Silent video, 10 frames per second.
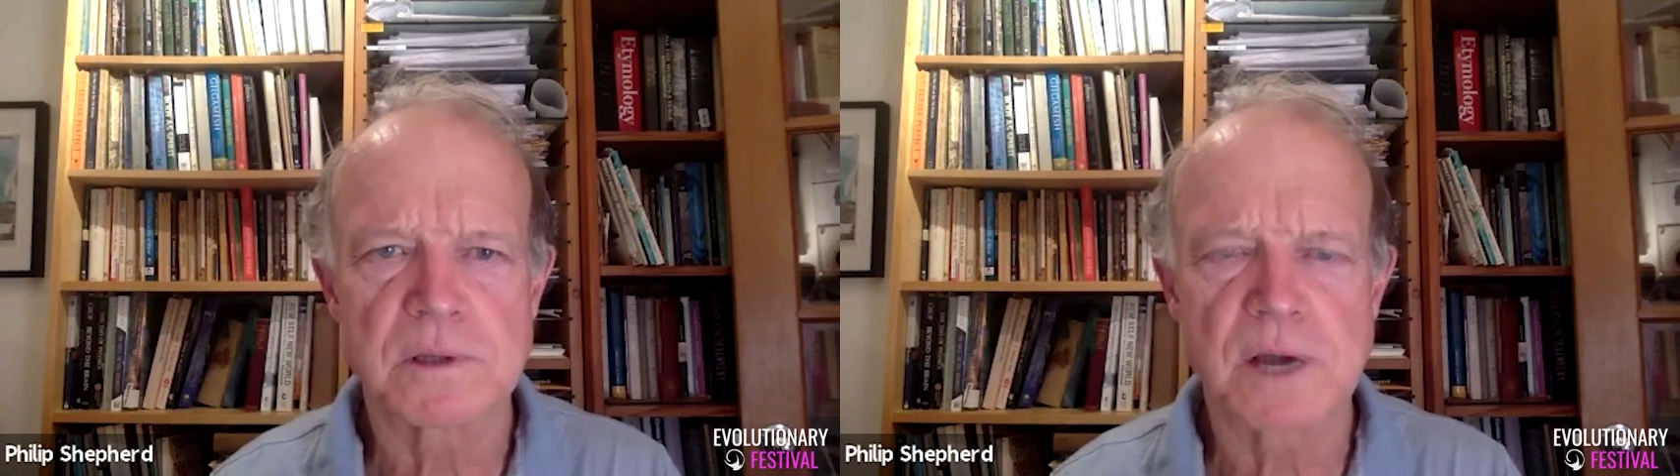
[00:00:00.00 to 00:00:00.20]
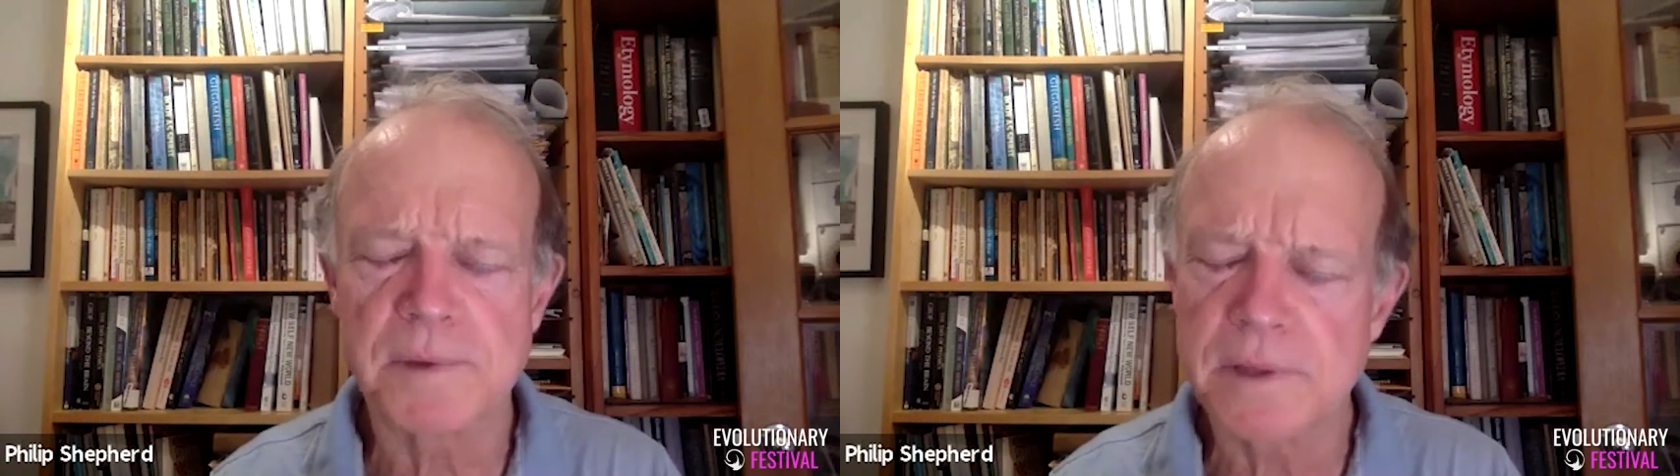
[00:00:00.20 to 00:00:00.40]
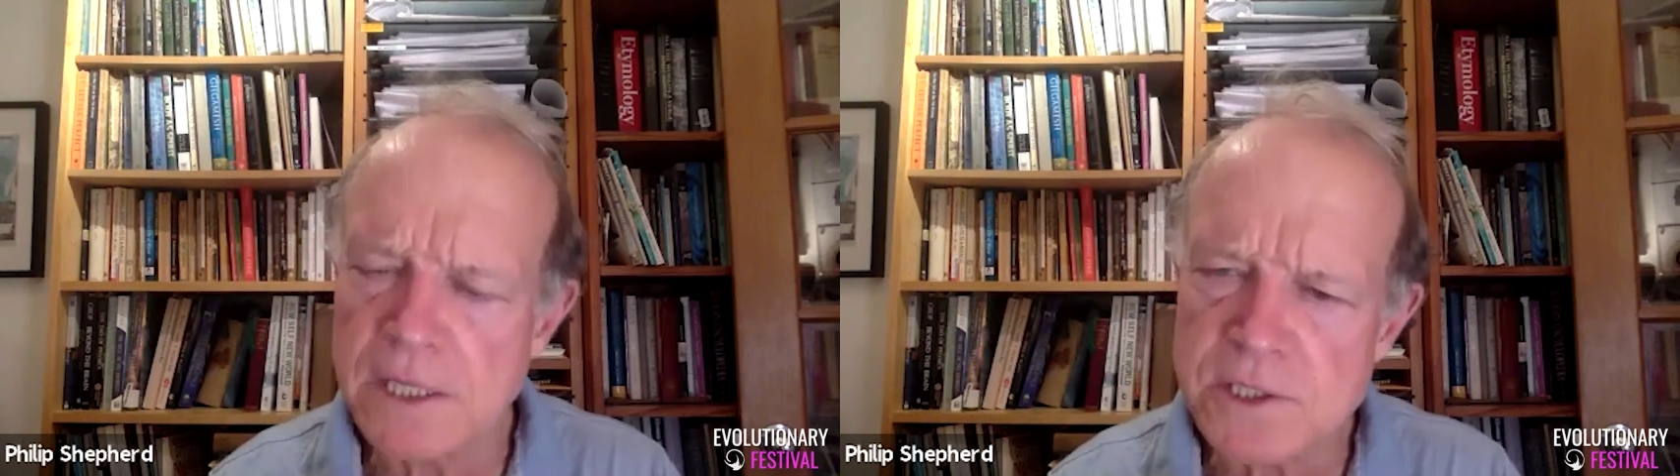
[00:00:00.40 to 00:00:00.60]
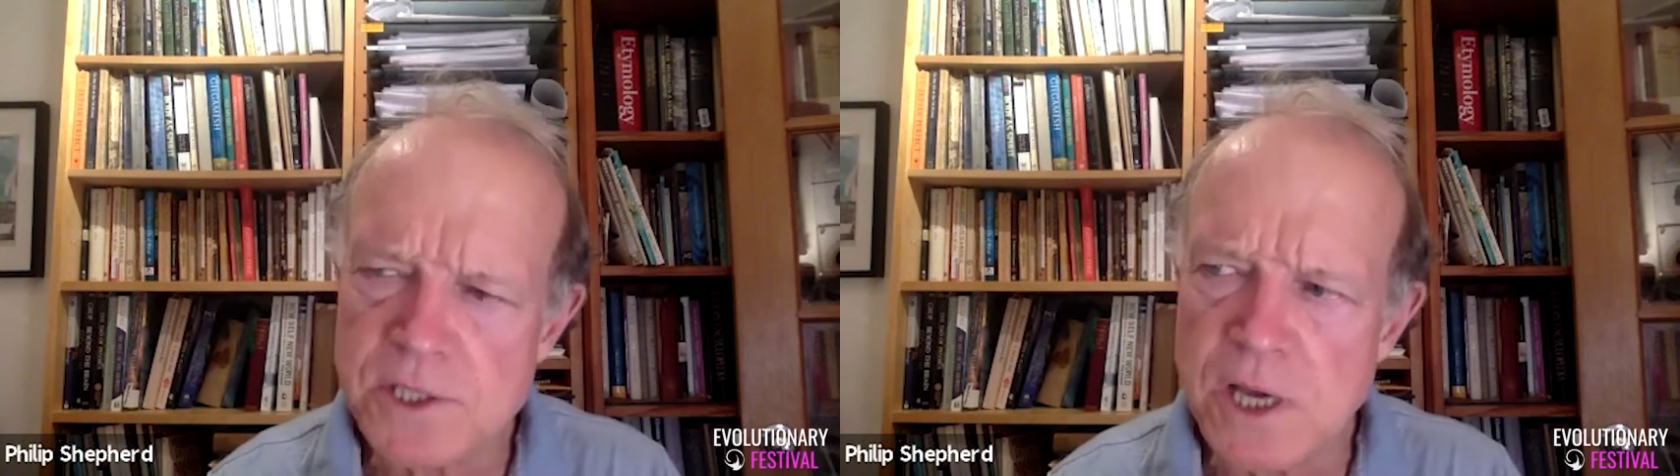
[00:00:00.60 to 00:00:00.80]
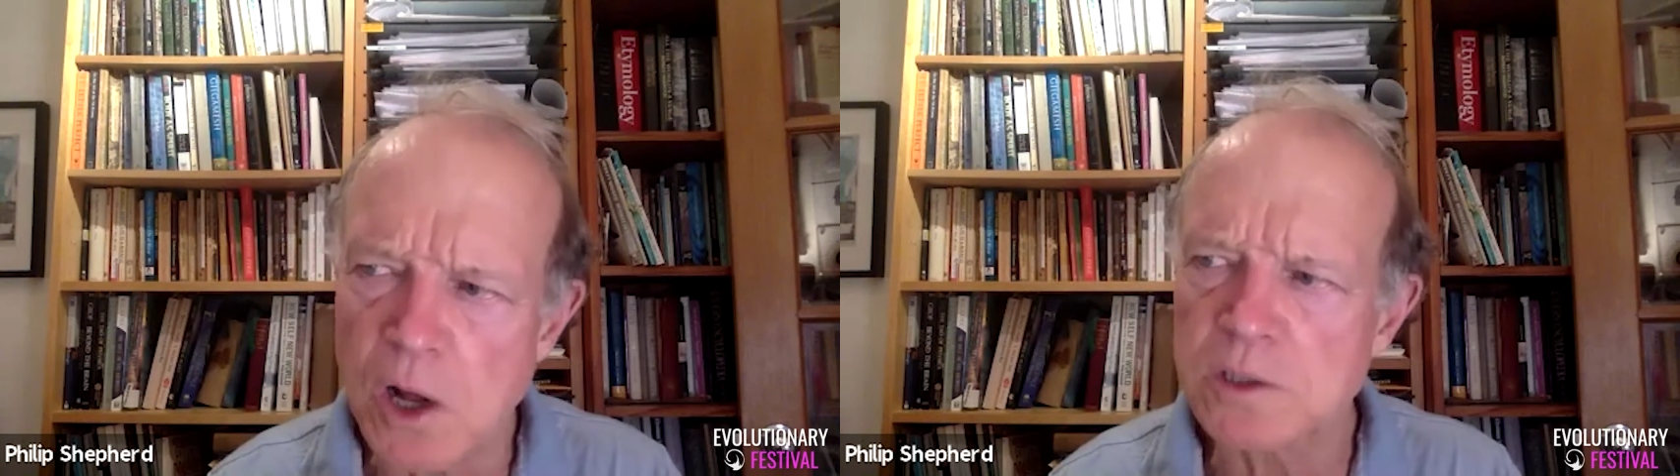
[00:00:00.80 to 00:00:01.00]
I mean, that's
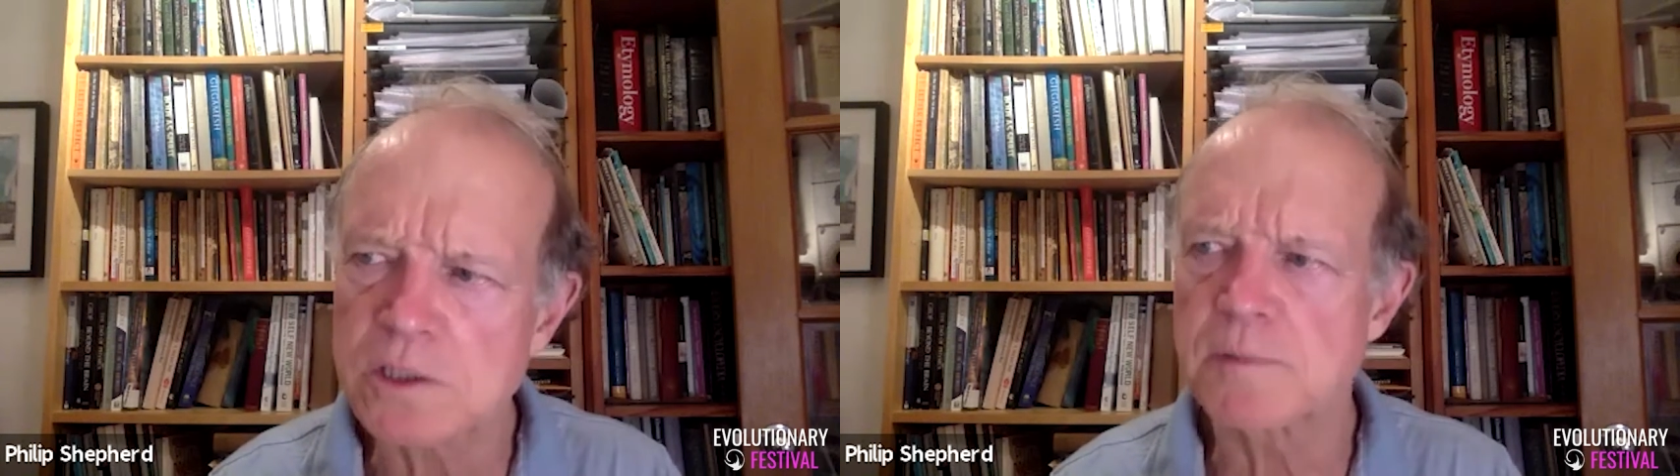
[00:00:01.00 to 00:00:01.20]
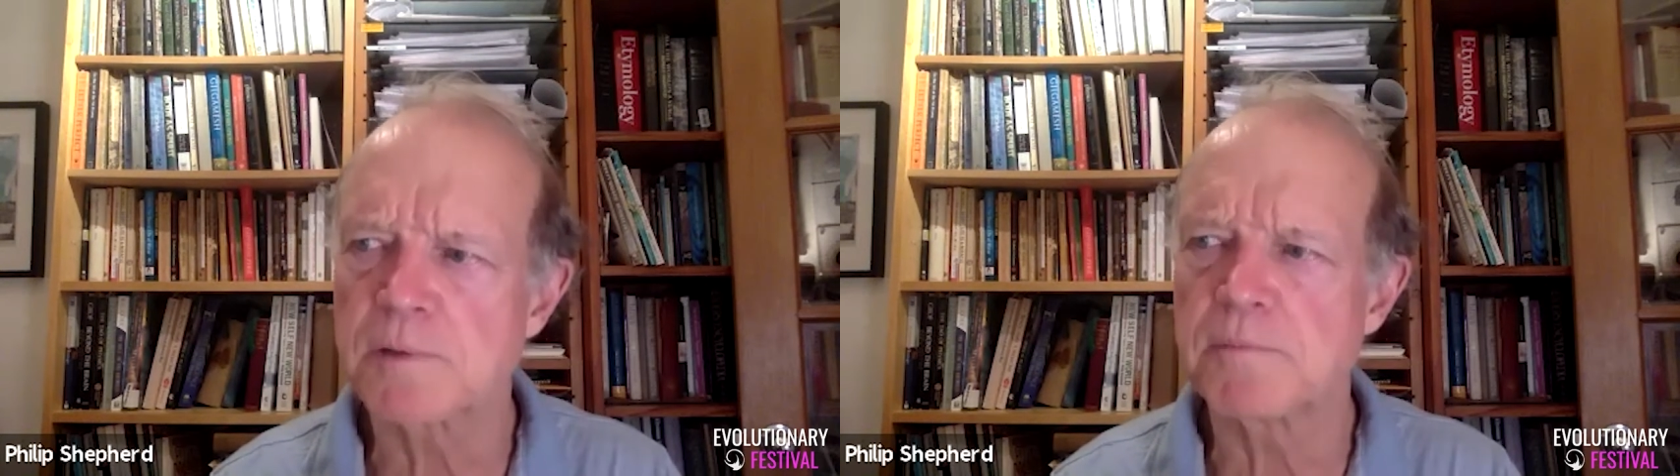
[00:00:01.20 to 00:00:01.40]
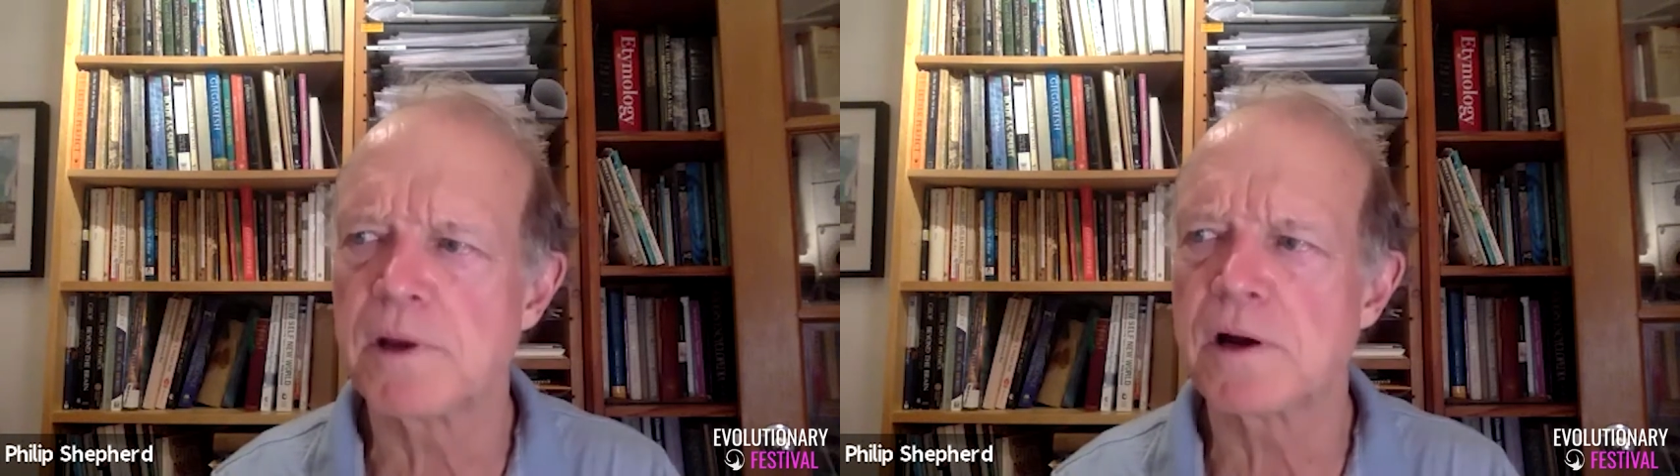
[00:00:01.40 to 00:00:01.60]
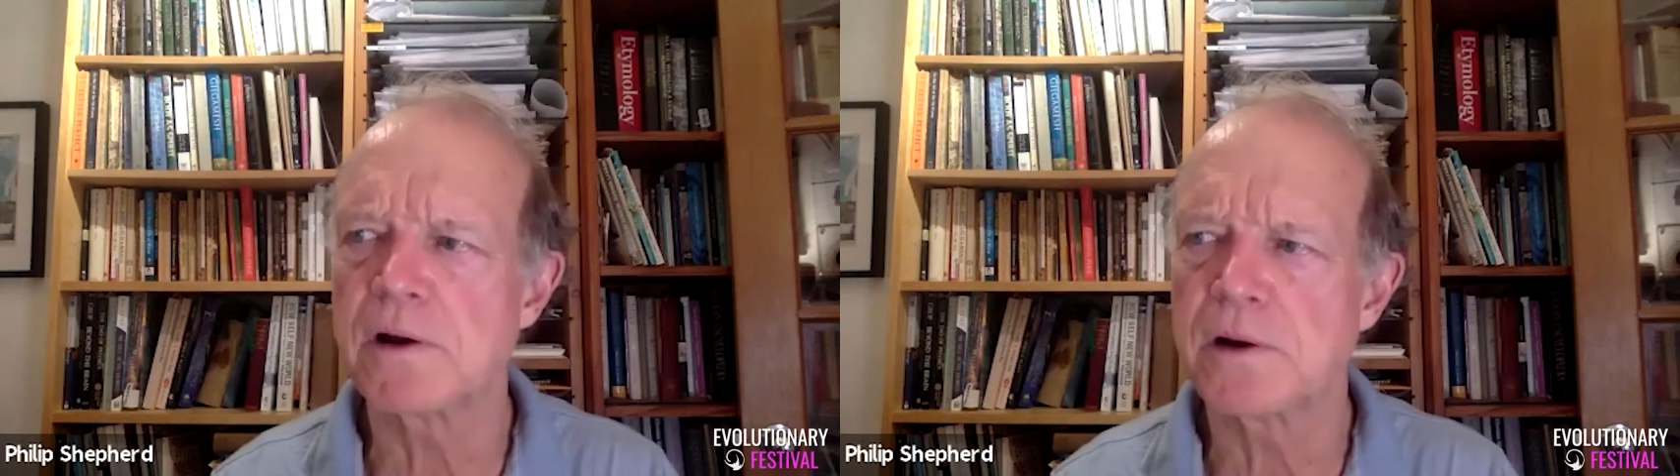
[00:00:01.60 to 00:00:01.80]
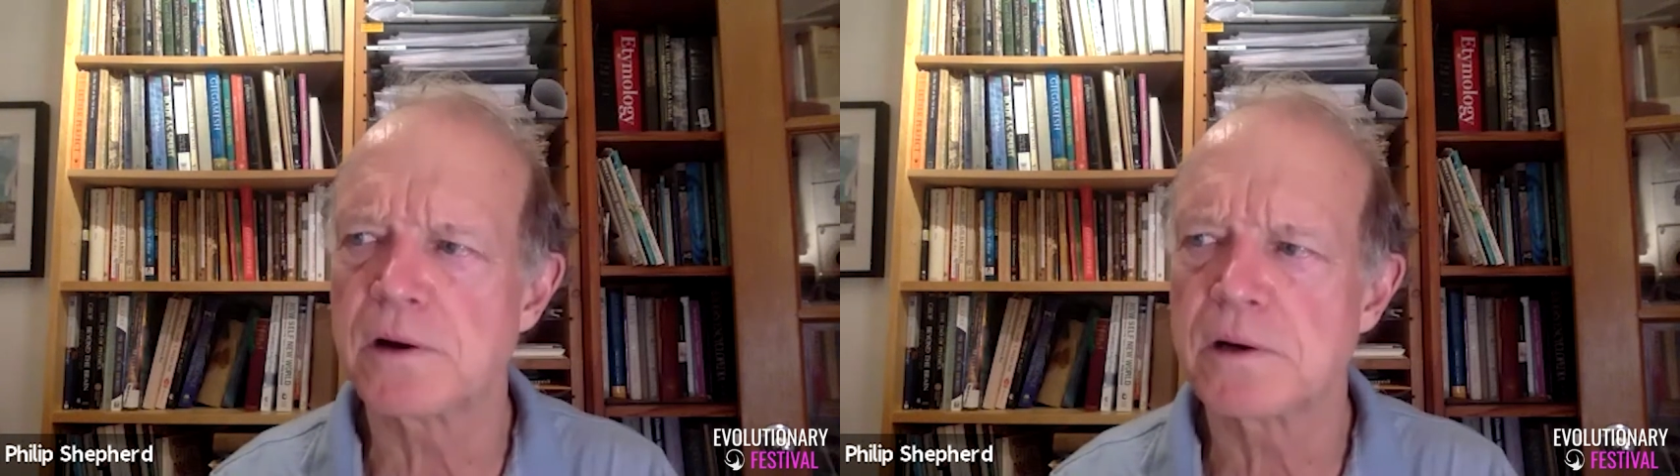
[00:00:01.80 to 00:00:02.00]
the ultimate
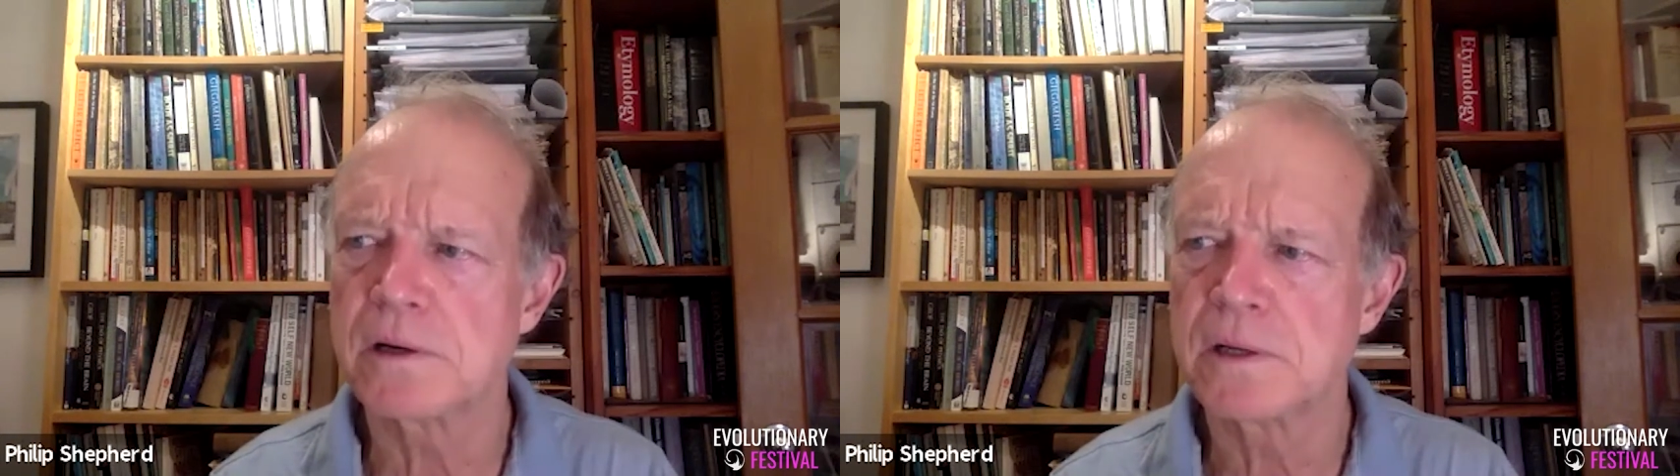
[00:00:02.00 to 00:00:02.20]
barrier.